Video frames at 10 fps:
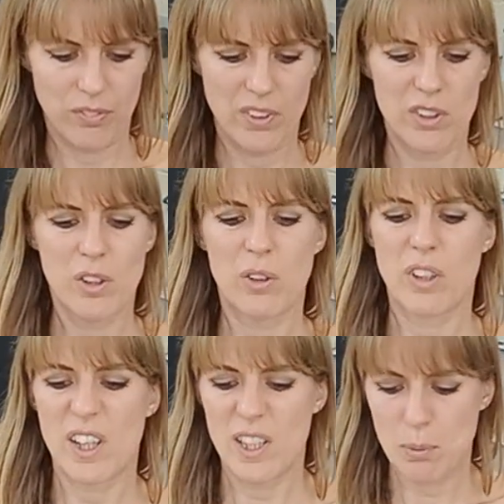And you don't
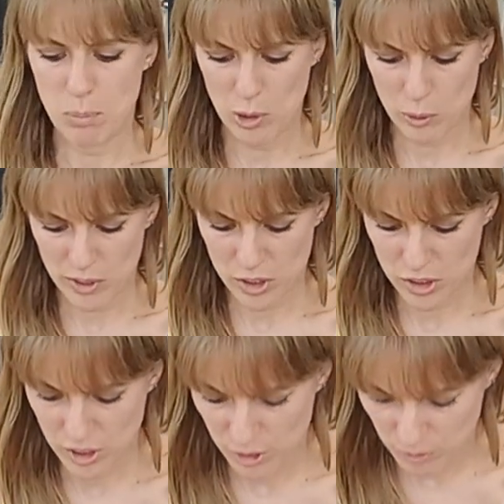get any bluish
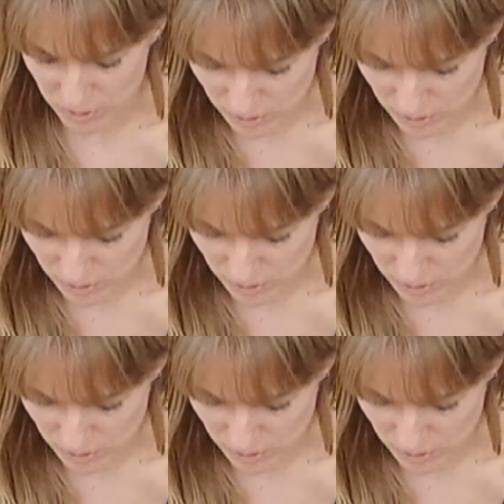tones.